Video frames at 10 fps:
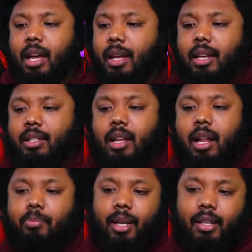again, it's not
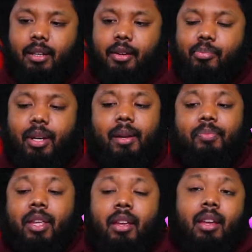a big deal, but
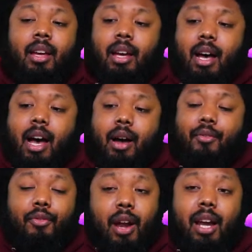uh,
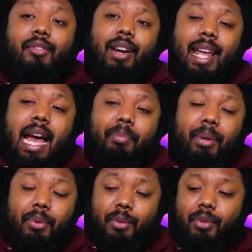very, very happy
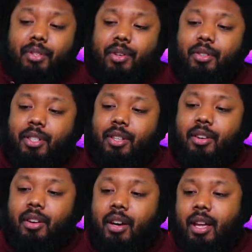with the results
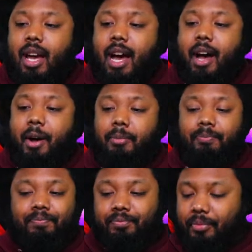here. Um,
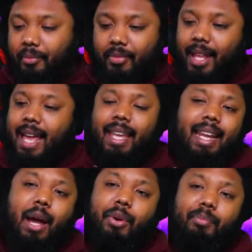again,
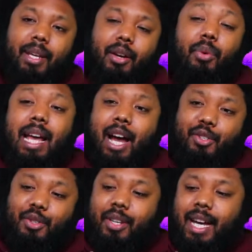I wouldn't be here
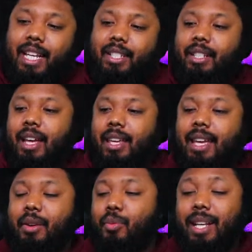without you guys.
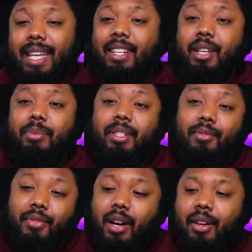Again, 1K subs is
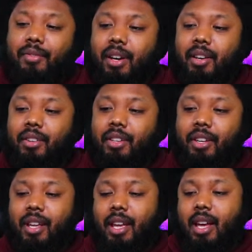very, very good.
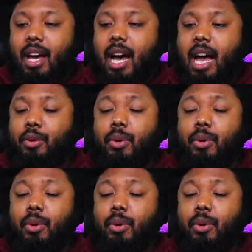Uh, I do